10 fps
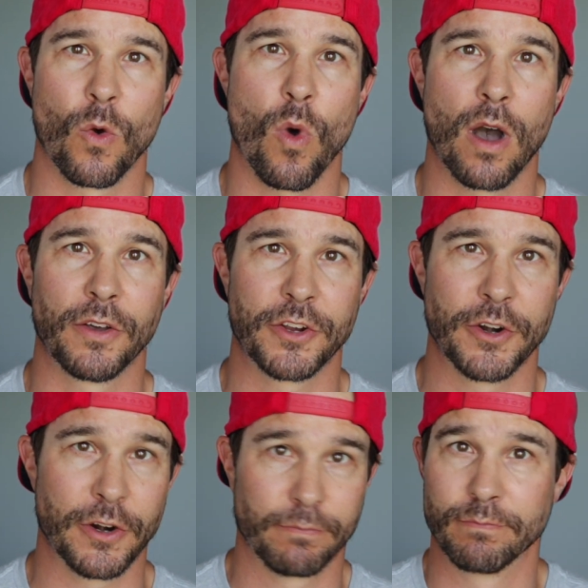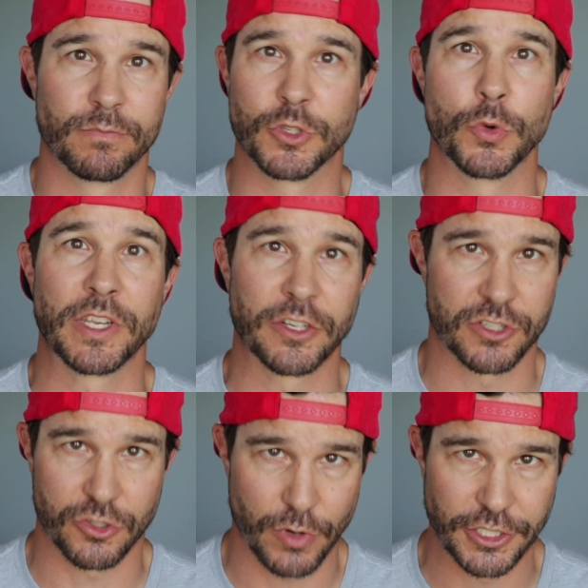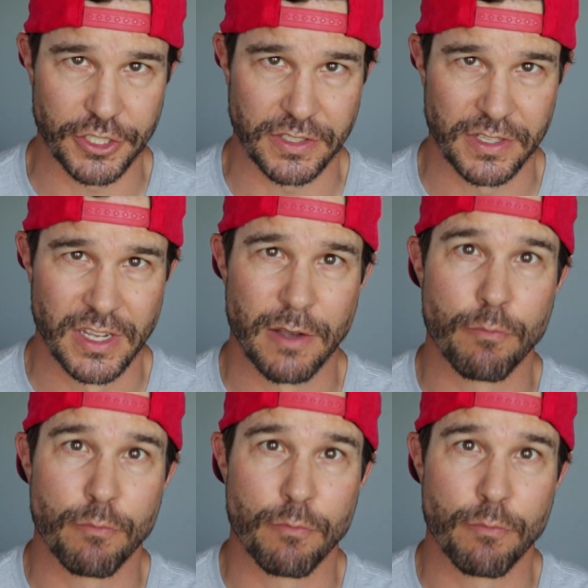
while you're doing your stretches.